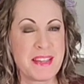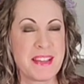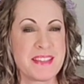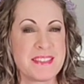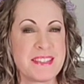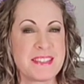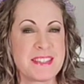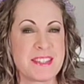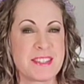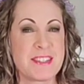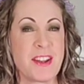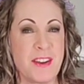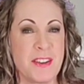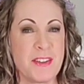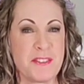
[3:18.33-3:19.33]
because it's the
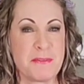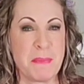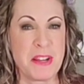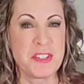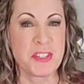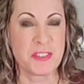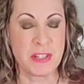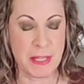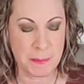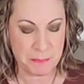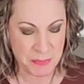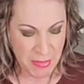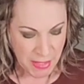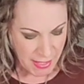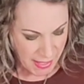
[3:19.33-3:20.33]
start of my
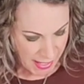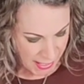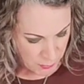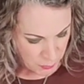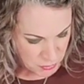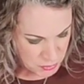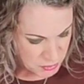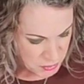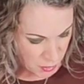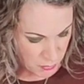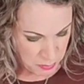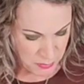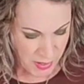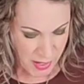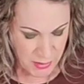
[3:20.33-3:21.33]
journey. I was
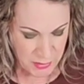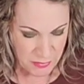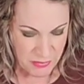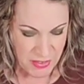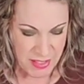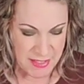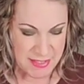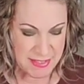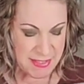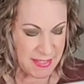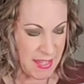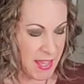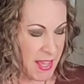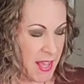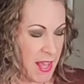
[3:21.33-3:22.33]
so proud of
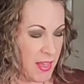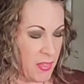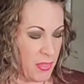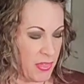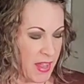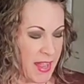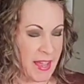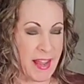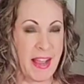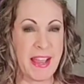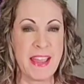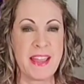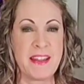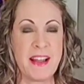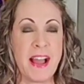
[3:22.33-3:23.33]
this that
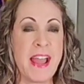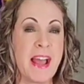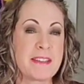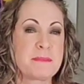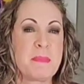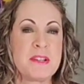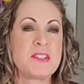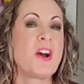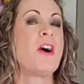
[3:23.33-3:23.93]
I asked my